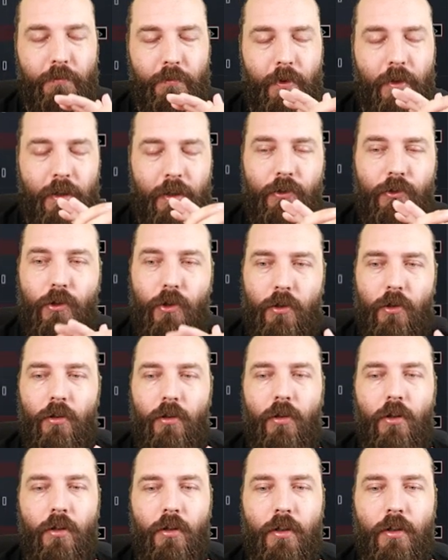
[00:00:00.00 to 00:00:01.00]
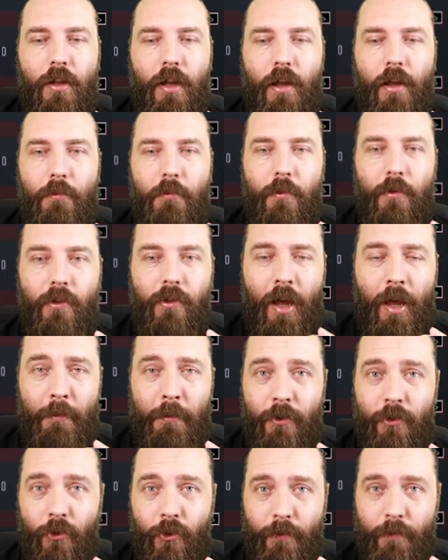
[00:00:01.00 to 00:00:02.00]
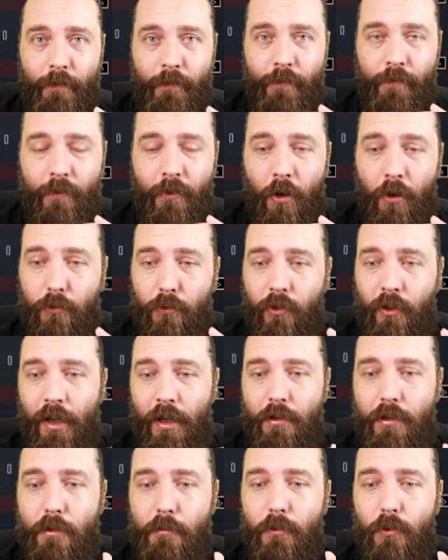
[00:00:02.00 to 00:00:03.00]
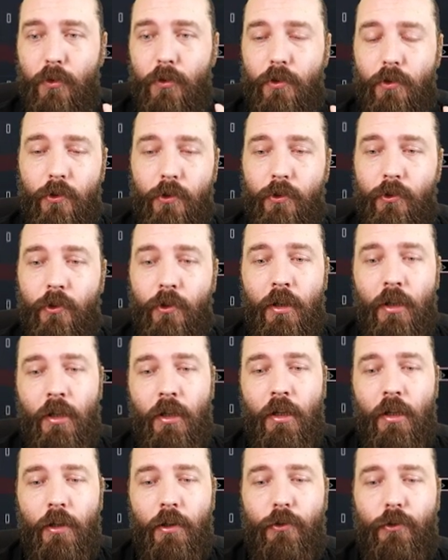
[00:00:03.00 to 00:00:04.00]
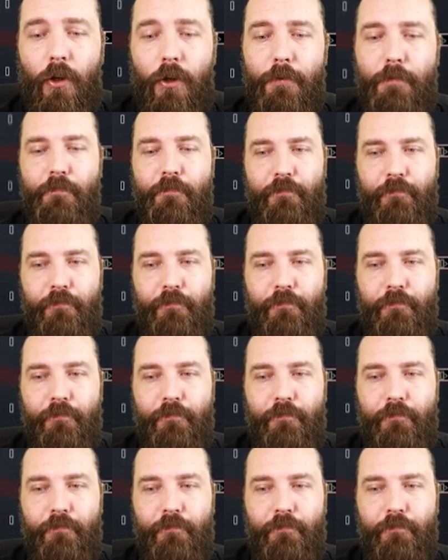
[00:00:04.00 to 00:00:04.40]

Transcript: he's got a lot of dam- damage, old Kethy boy does. So,